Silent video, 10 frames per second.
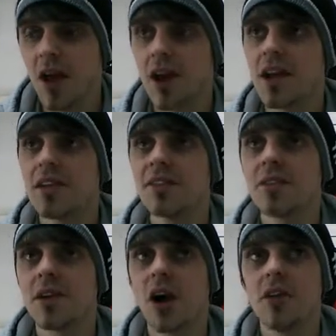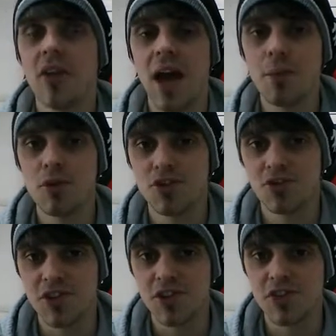I guess, kind of
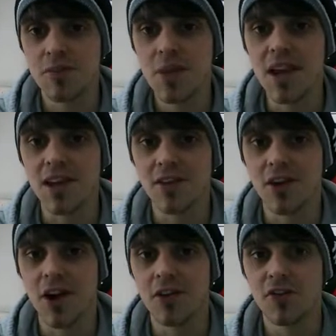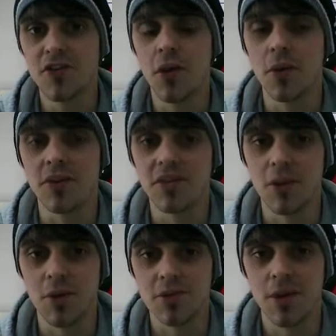amateurish of me to kind of throw in
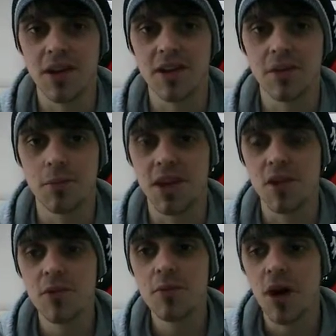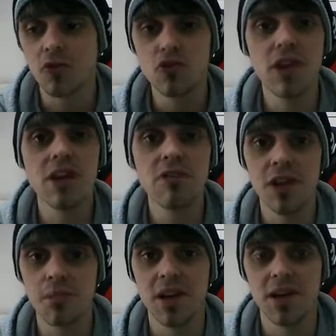so much money to begin with. But I really,
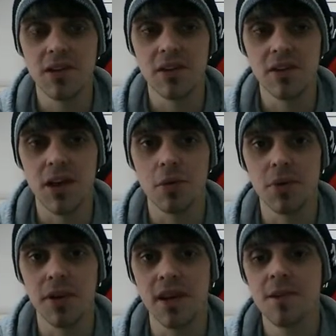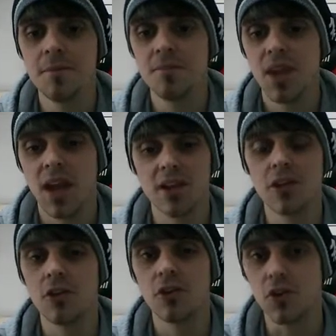really believed in this company. And, you
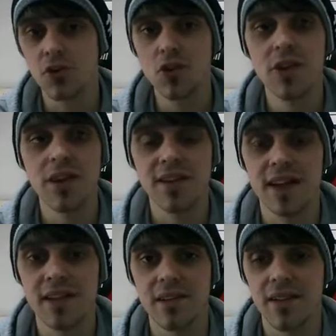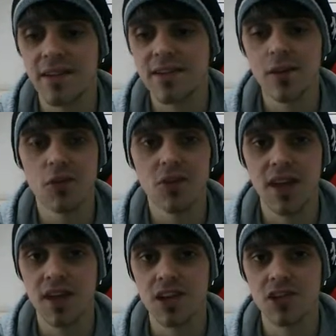know, sort of 2 years later, they're still
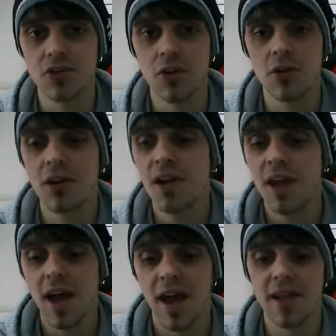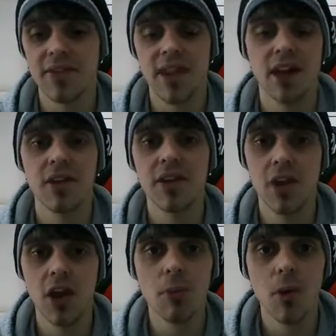standing strong. And now they're the
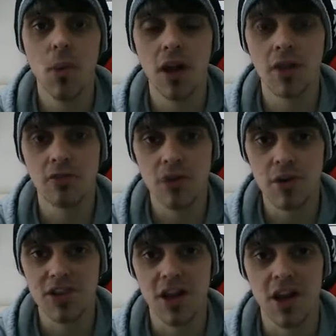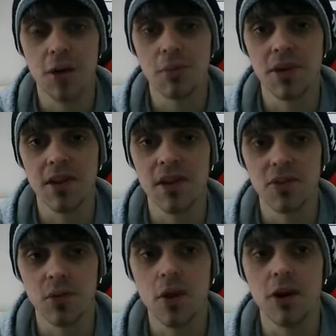#1 rev share company
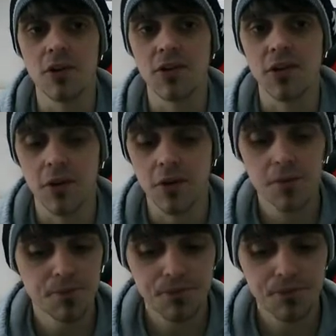as well. So